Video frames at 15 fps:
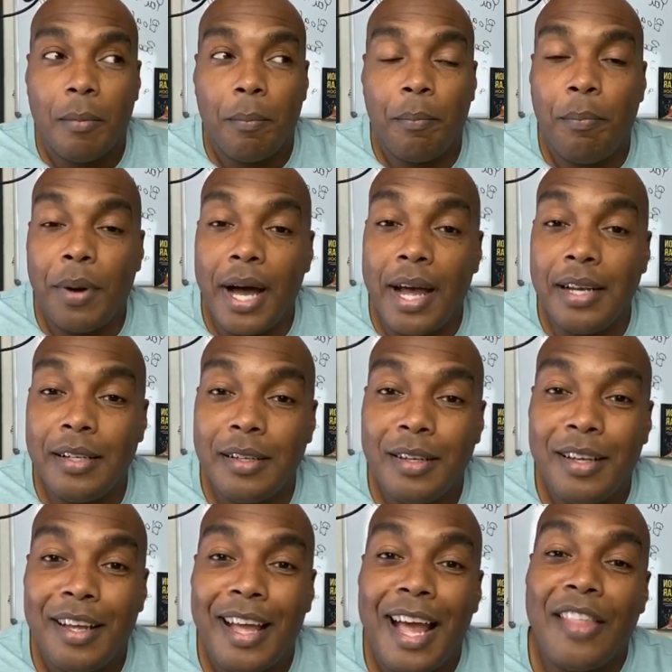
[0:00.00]
but
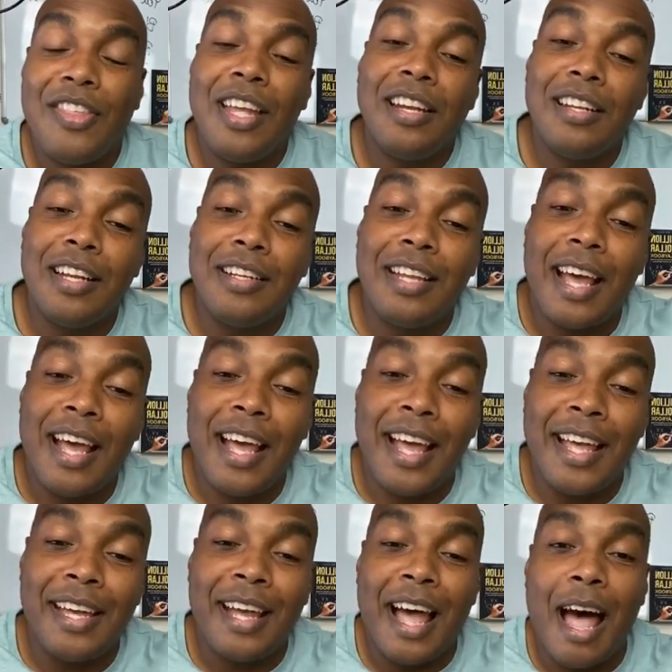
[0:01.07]
at the end of the day,
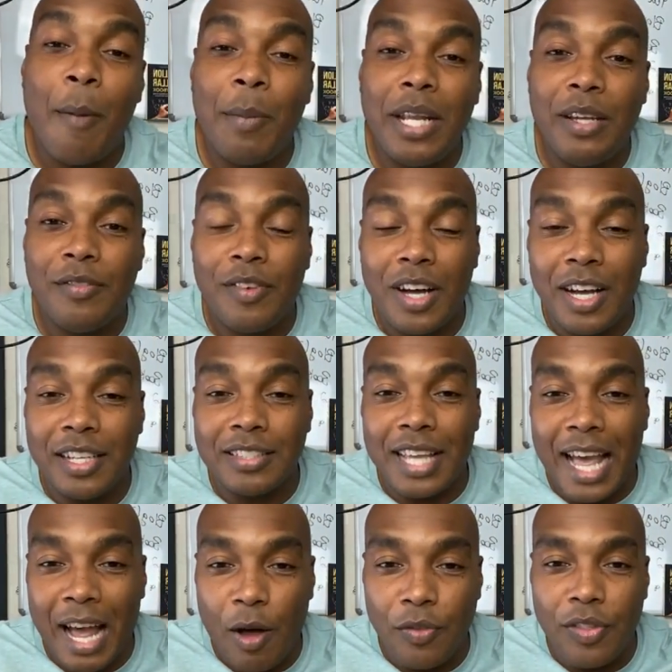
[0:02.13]
how many of us
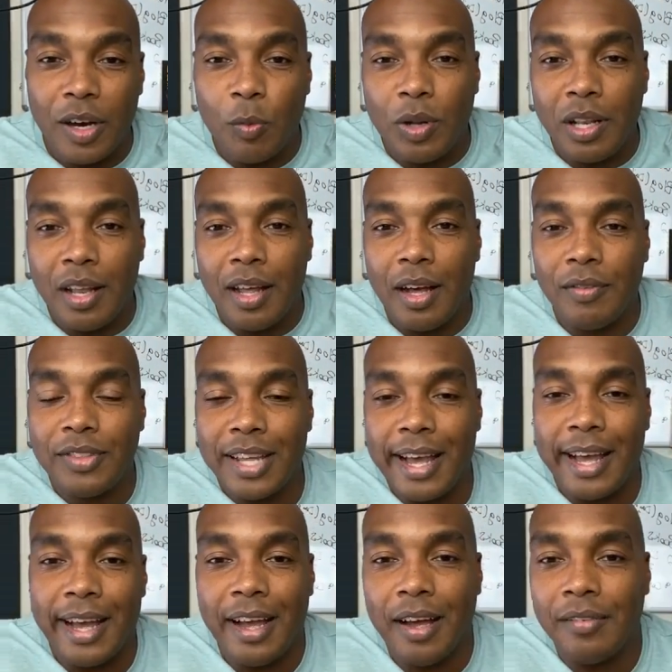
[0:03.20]
out there would love to
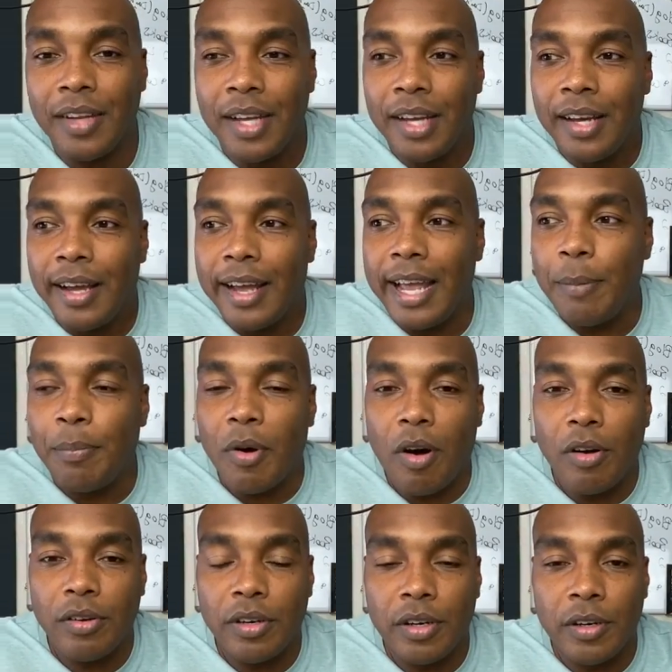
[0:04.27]
have a
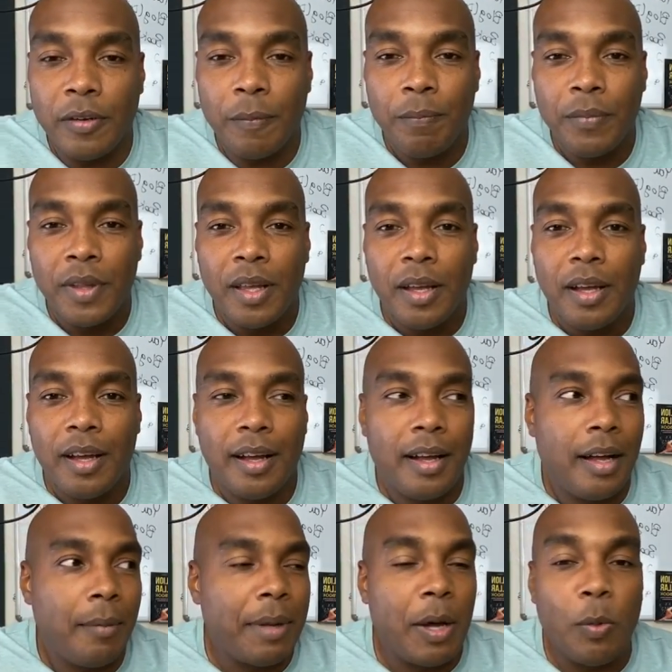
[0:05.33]
partner
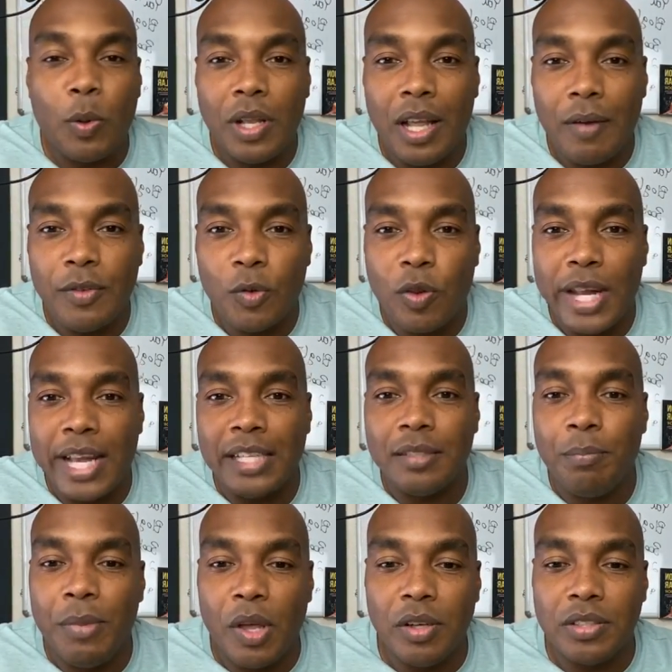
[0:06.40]
um, and would love to raise
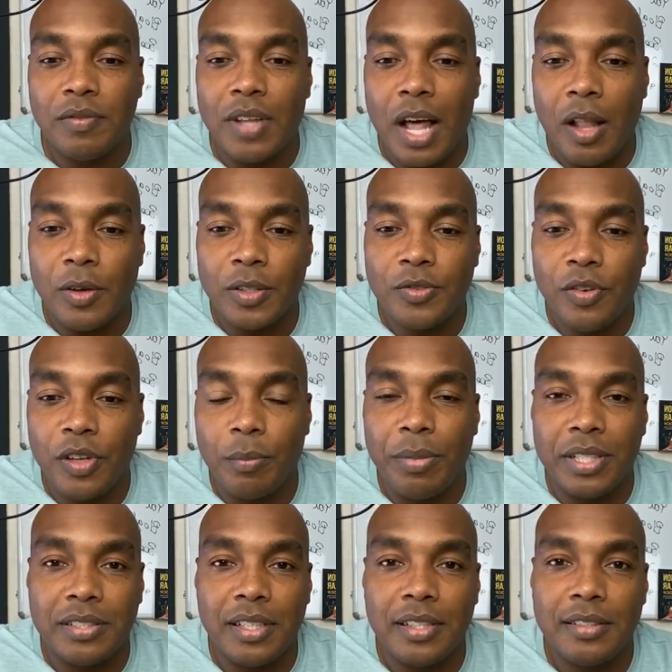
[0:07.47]
millions of dollars for their
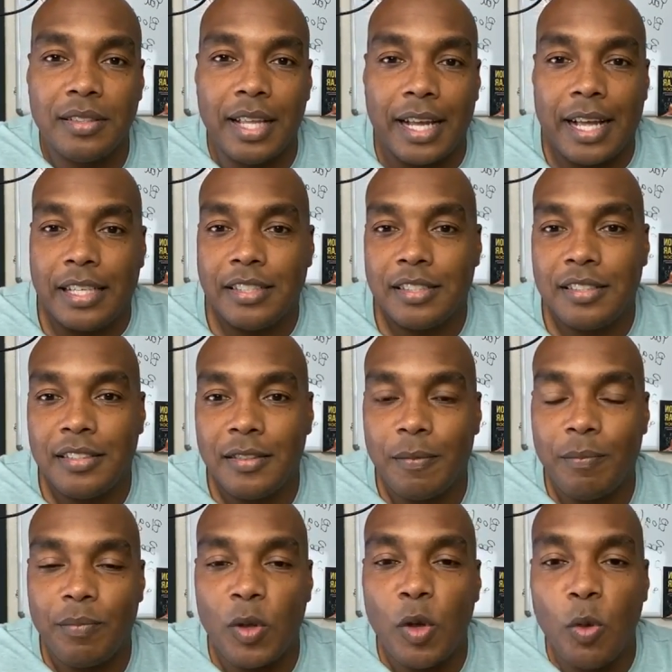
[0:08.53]
business? Like, I just,
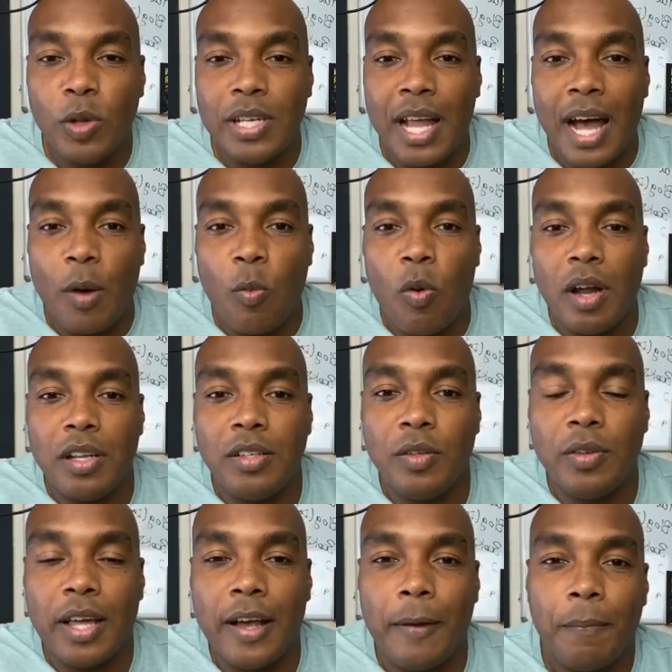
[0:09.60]
who would not want to do
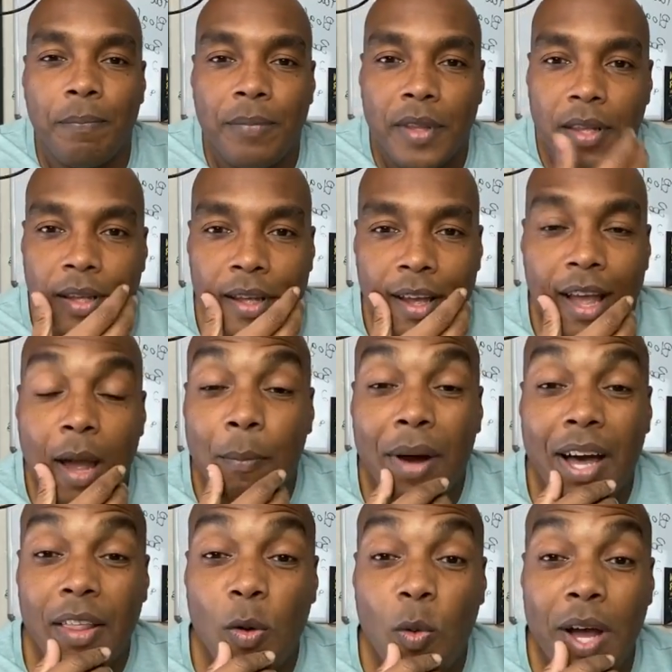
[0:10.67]
that? And by
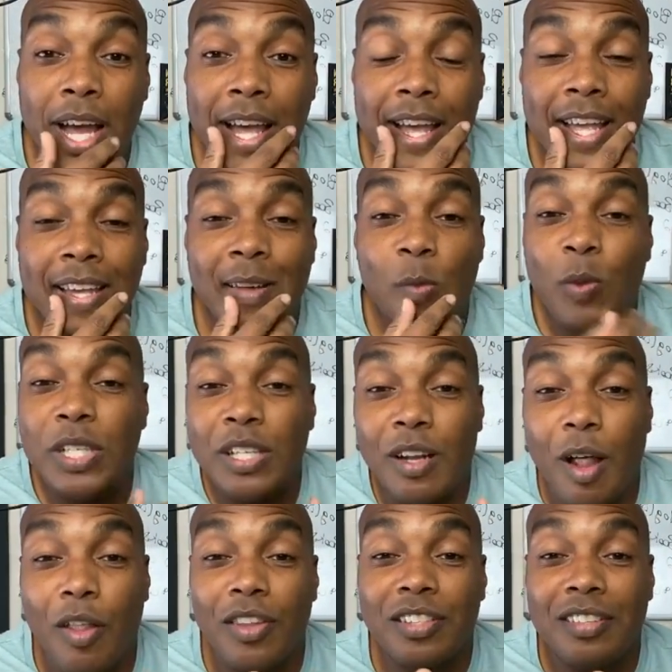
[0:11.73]
the way, we did all
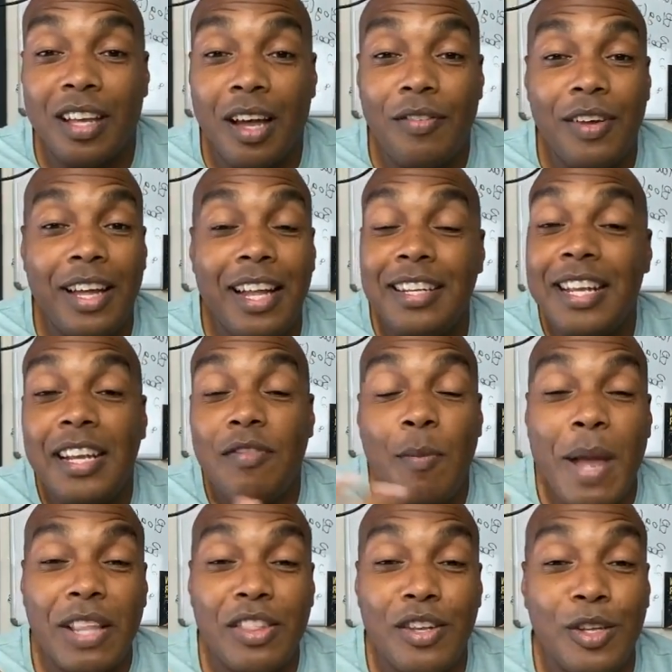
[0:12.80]
this stuff and didn't even
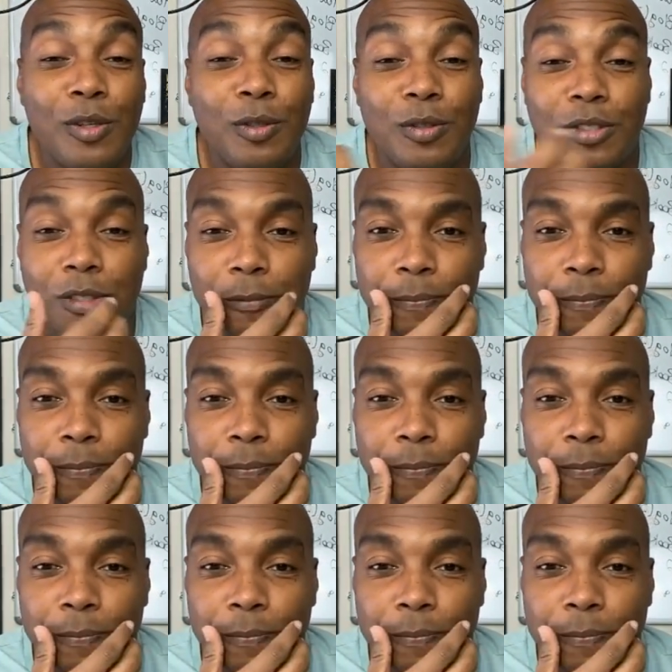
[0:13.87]
make the news